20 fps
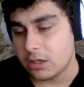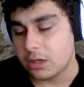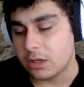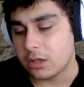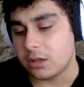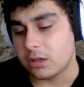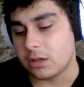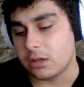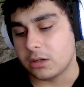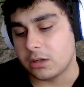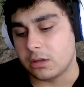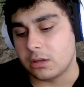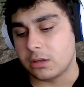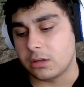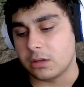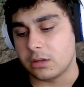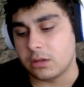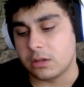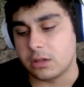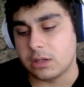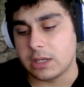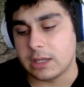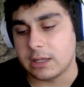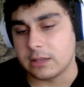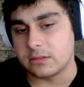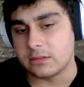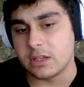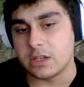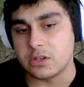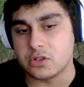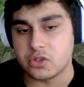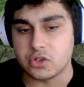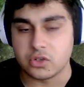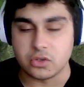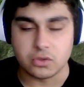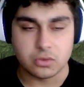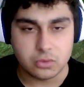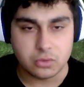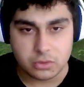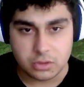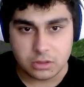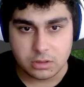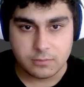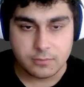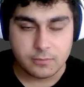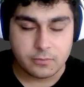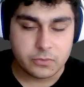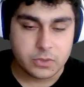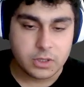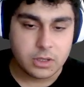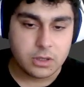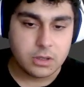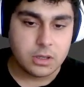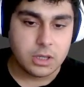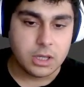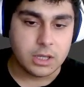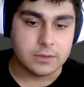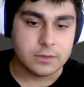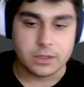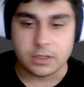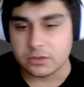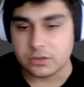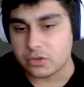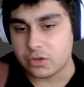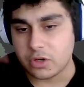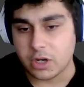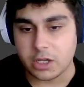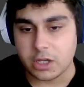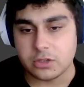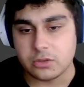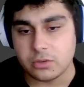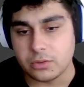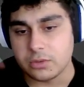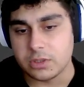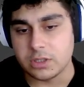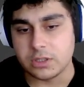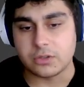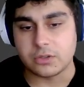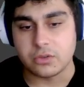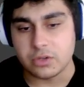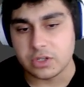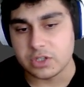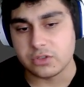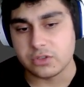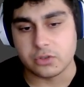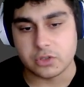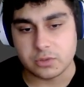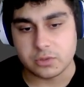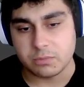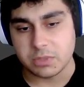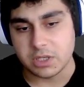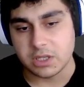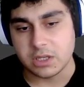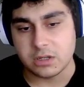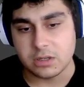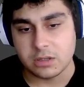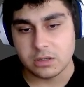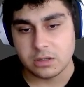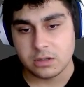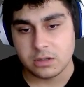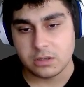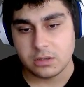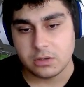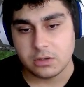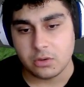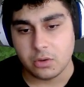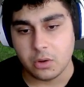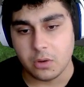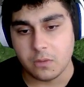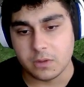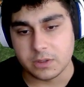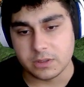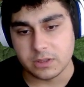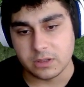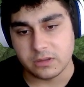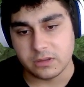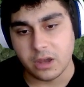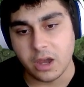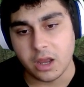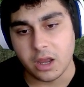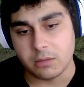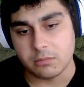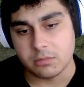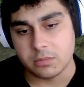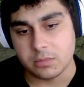and then shoot, and then try to increase your speed over the time.